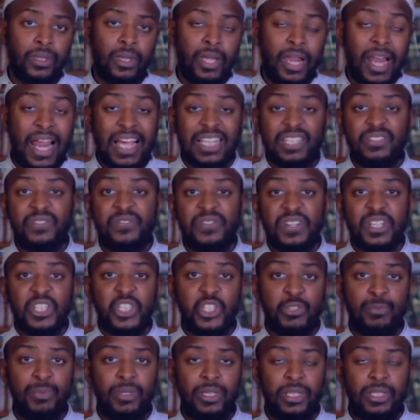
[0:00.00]
That's
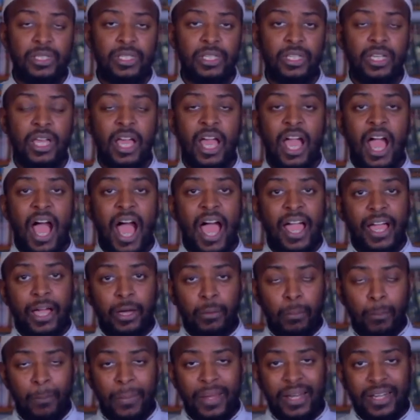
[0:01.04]
fungibility. I
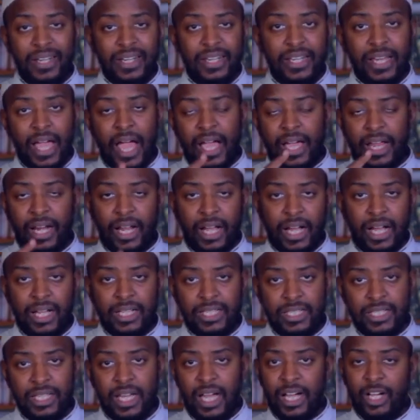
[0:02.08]
can bend it, I can cut
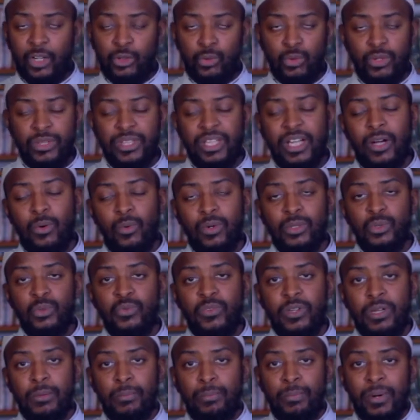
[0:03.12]
it, I can do anything I want with
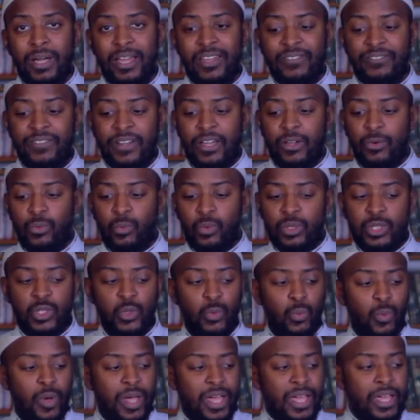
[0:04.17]
it, but if I was to
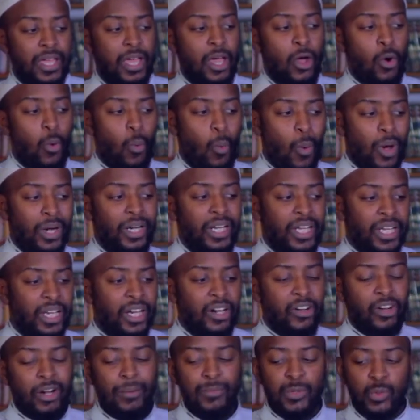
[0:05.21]
weigh 1
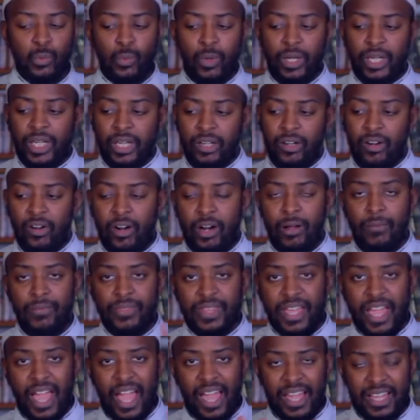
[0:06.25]
kilogram to 1 kilogram,
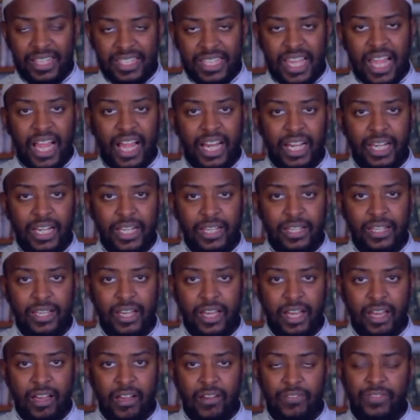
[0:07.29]
they are exactly
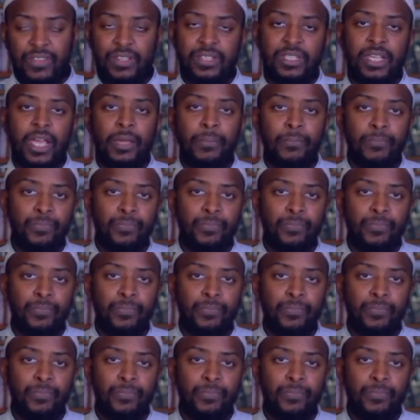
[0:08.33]
the same.